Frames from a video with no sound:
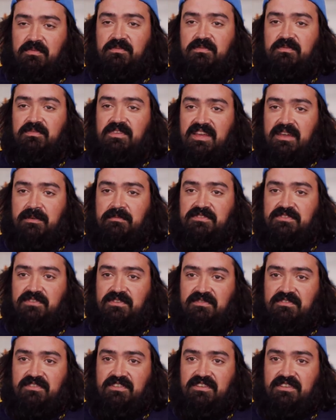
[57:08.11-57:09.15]
have damaged
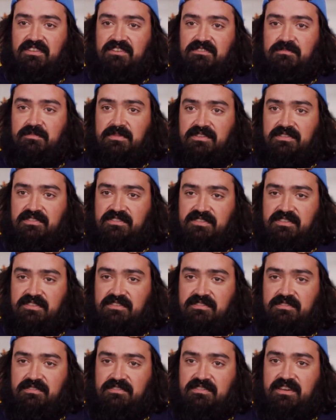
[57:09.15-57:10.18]
over the years by
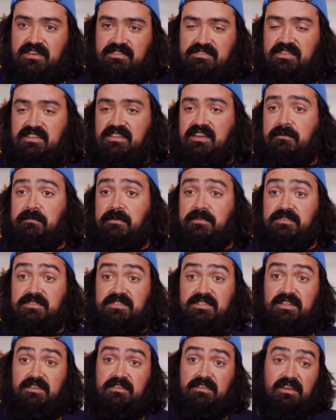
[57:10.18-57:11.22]
using toxic
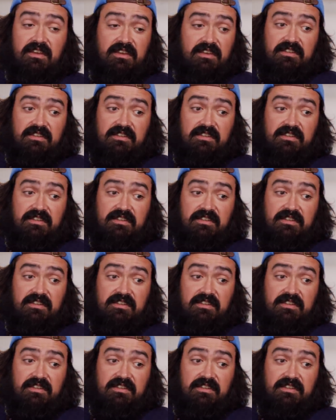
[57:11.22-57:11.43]
chemicals that